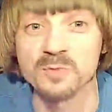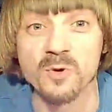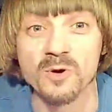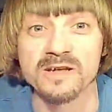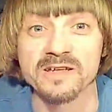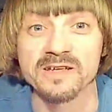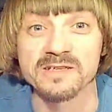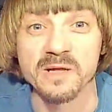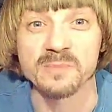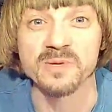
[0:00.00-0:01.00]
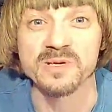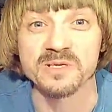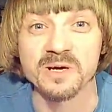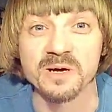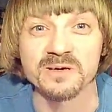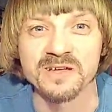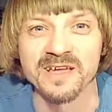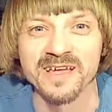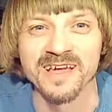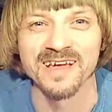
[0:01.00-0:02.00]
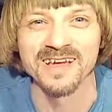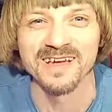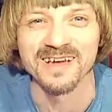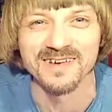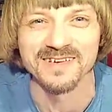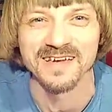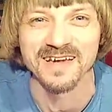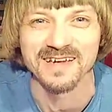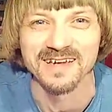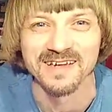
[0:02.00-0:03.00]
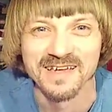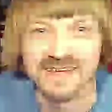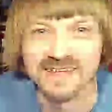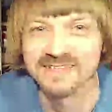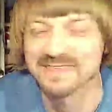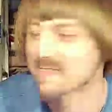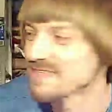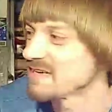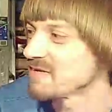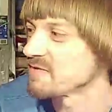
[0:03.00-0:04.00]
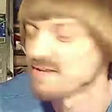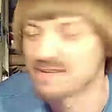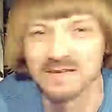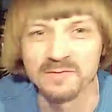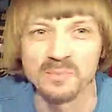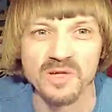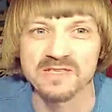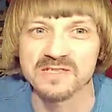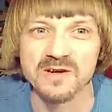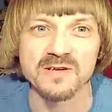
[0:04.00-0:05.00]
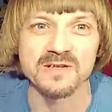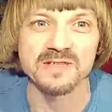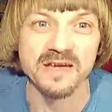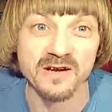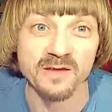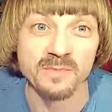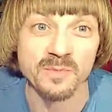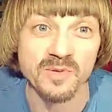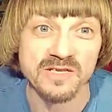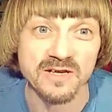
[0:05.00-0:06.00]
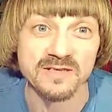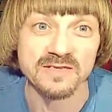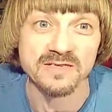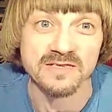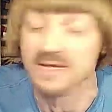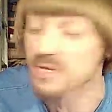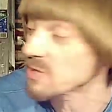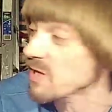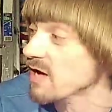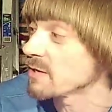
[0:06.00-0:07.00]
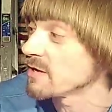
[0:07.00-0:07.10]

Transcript: more I need until I play a song. Okay? That's the deal. I've been playing songs all night here. I've been playing songs since eight o'clock.